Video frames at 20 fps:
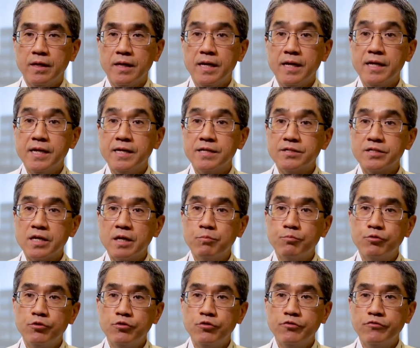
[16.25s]
It is
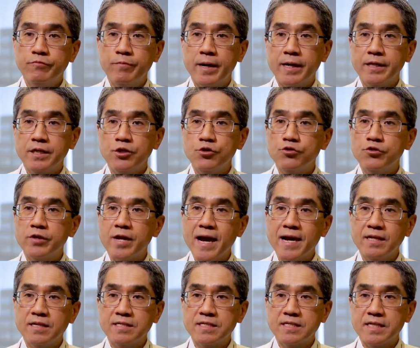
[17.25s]
approved by the
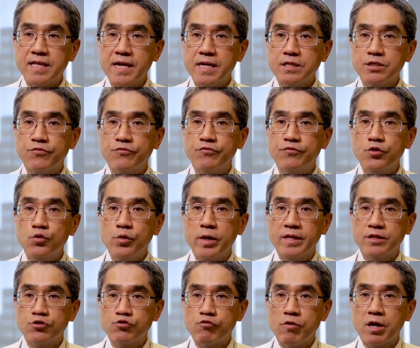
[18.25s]
United States Food
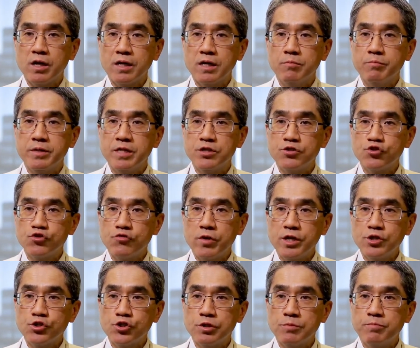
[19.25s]
and Drug
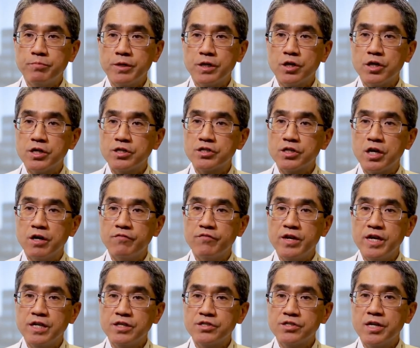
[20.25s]
Administration because of
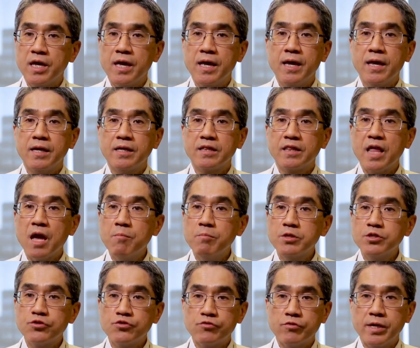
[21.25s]
its
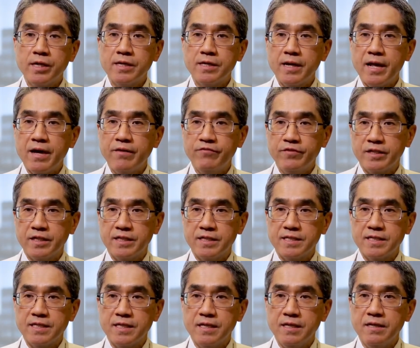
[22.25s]
demonstrated
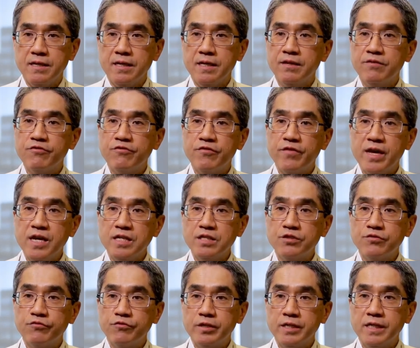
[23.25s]
efficacy in
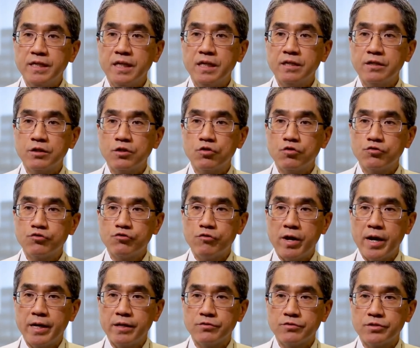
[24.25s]
phase 3 clinical
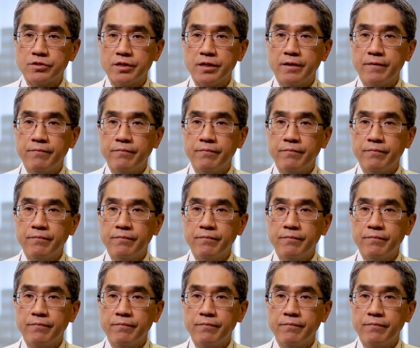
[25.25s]
trials.